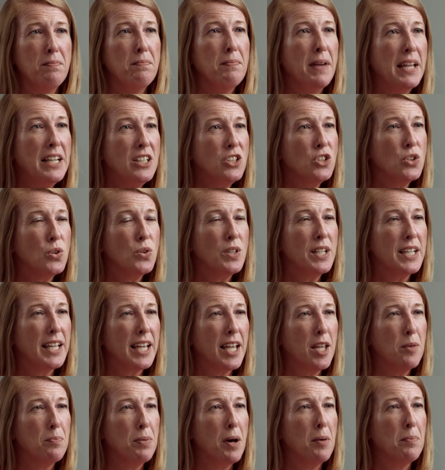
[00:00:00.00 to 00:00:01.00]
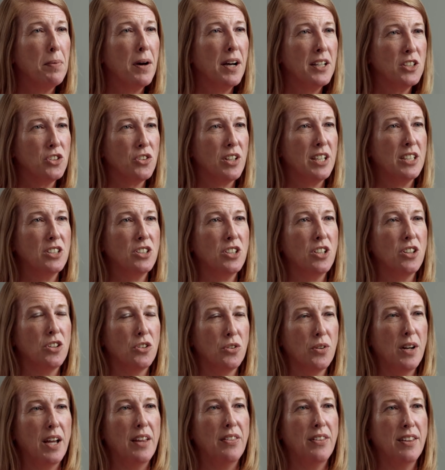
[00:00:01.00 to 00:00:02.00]
Make sure to keep up hydration
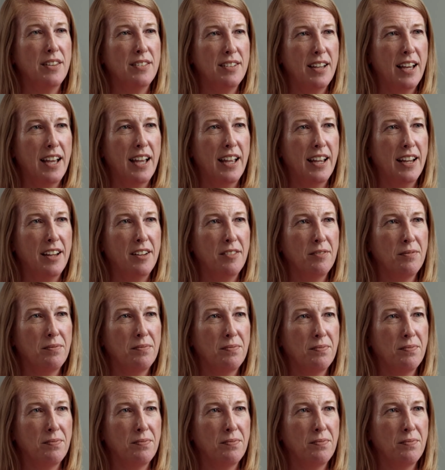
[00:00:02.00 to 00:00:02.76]
throughout the day.